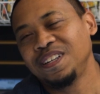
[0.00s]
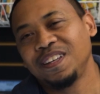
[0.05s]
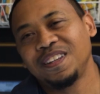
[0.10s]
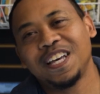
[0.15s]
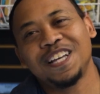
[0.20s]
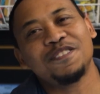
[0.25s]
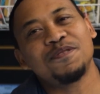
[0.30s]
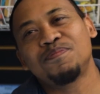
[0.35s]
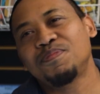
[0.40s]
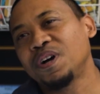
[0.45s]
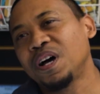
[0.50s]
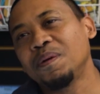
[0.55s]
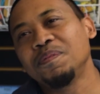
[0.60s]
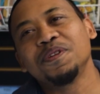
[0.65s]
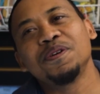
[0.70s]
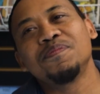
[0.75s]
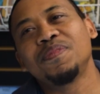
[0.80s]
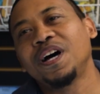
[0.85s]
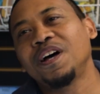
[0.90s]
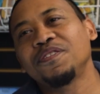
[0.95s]
that's
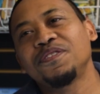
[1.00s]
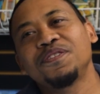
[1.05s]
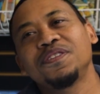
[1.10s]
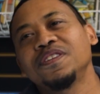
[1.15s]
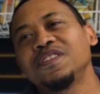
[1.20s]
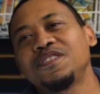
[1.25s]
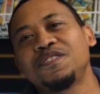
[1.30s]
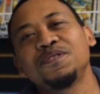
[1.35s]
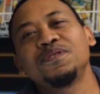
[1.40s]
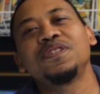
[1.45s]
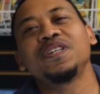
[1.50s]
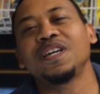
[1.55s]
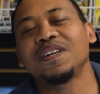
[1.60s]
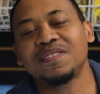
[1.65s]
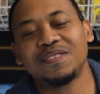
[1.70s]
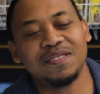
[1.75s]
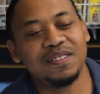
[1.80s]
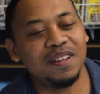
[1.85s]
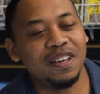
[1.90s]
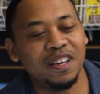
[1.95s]
probably about to the
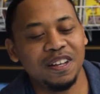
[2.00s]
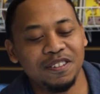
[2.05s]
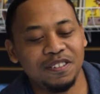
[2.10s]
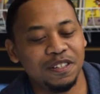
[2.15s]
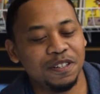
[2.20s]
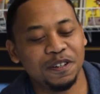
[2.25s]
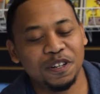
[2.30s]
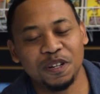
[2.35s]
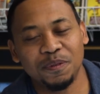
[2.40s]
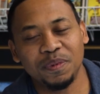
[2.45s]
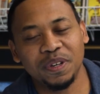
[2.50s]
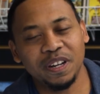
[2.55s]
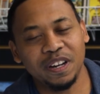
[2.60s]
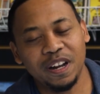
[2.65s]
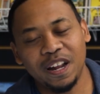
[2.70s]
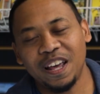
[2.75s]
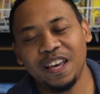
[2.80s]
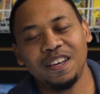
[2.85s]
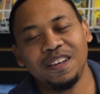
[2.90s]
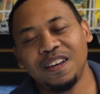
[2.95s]
extent, you know what I mean? And
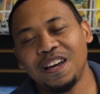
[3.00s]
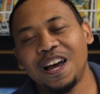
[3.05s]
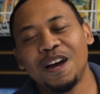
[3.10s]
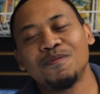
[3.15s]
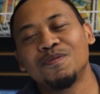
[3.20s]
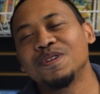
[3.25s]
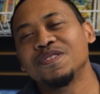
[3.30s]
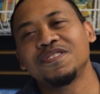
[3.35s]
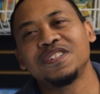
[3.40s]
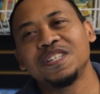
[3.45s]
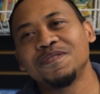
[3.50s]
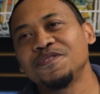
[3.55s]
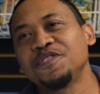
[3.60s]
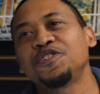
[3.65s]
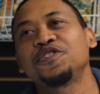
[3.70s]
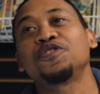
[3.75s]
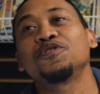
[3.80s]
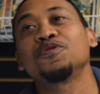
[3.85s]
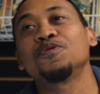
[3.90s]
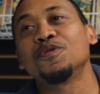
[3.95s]
I, I wasn't even
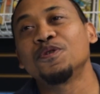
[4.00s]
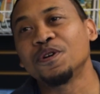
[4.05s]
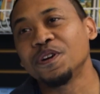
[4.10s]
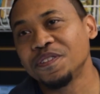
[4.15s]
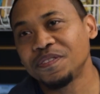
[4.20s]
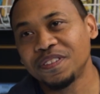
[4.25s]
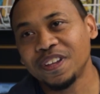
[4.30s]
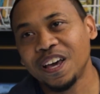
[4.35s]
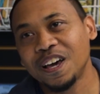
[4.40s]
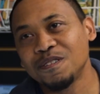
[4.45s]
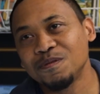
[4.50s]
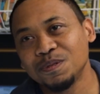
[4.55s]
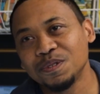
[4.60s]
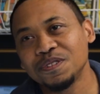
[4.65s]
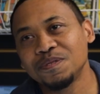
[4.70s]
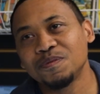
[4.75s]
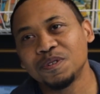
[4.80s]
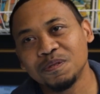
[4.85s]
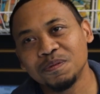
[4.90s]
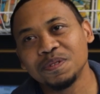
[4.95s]
sure if that was
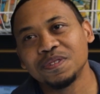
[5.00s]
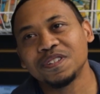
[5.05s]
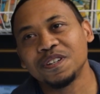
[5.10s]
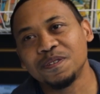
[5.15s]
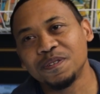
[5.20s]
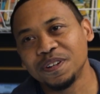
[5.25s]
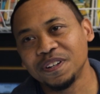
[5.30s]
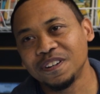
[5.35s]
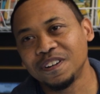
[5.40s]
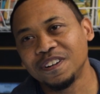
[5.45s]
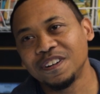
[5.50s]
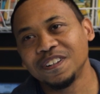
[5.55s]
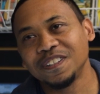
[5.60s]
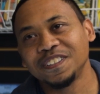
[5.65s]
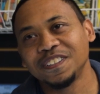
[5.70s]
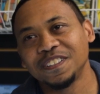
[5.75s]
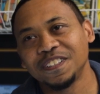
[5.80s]
what was going on, you